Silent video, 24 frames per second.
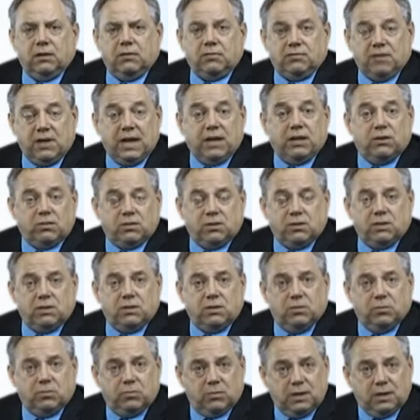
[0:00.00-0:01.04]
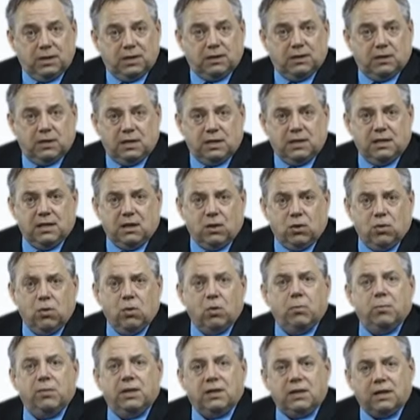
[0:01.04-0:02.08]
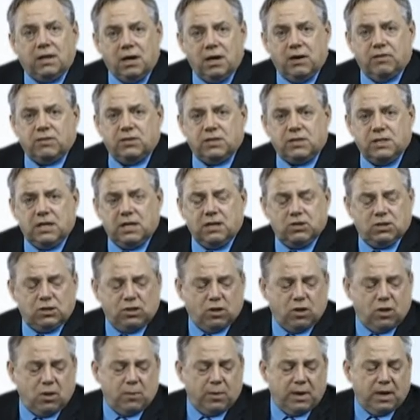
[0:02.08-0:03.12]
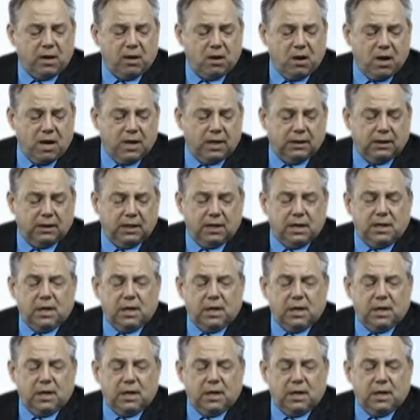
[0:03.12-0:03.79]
value system in the home and the conversation going on.